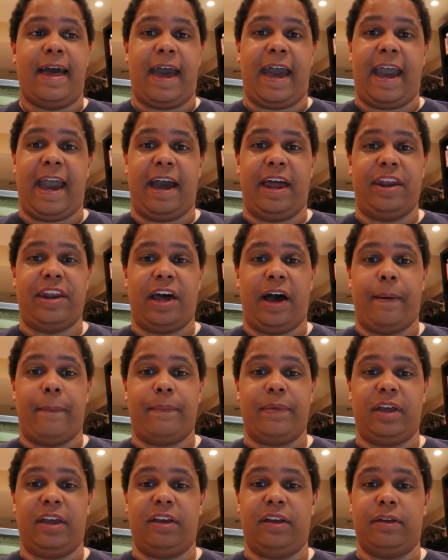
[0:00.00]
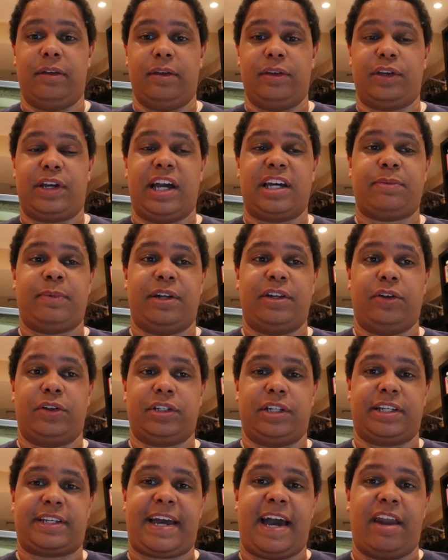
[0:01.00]
and you guys might know
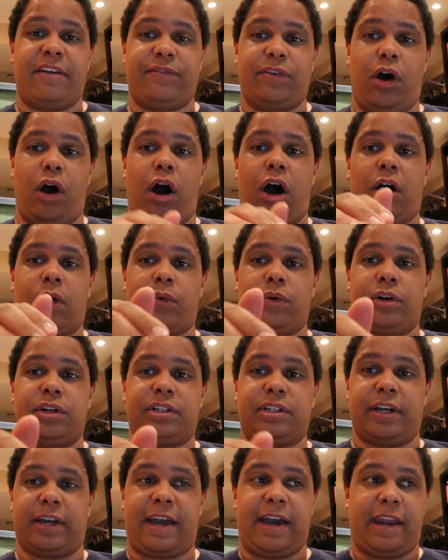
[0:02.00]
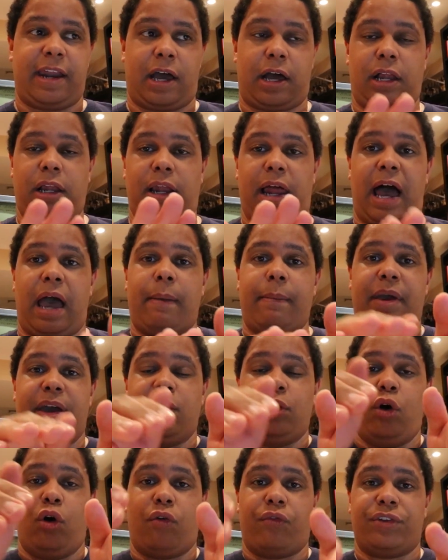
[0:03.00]
it's kind of awkward to kind of climb
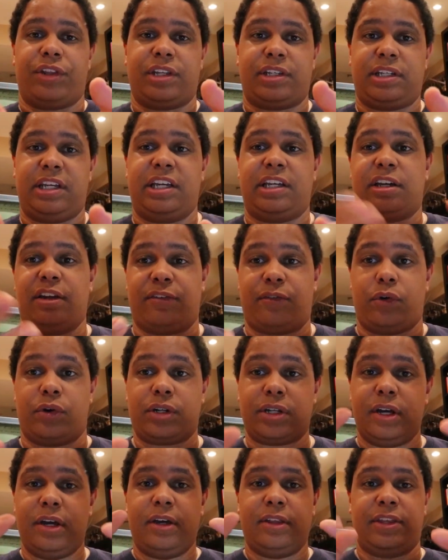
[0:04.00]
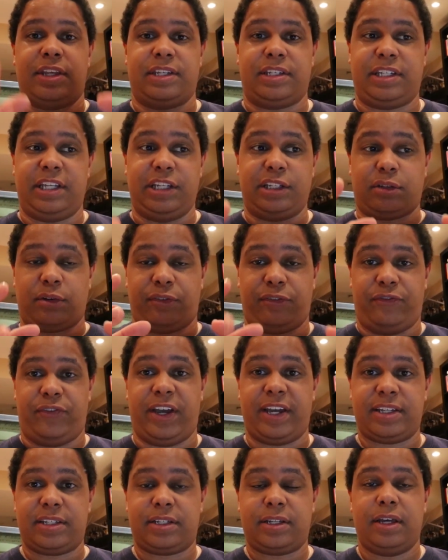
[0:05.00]
in over the seat because, of course, the seats are
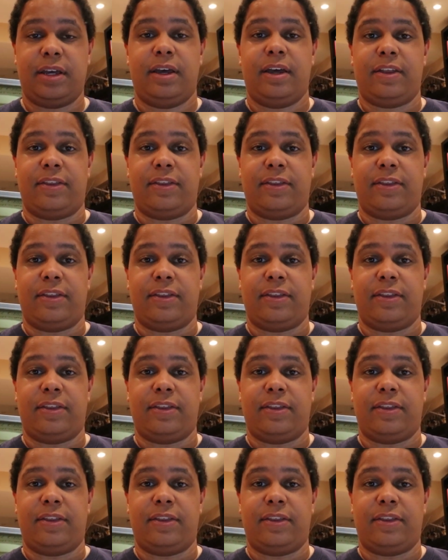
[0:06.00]
fixed.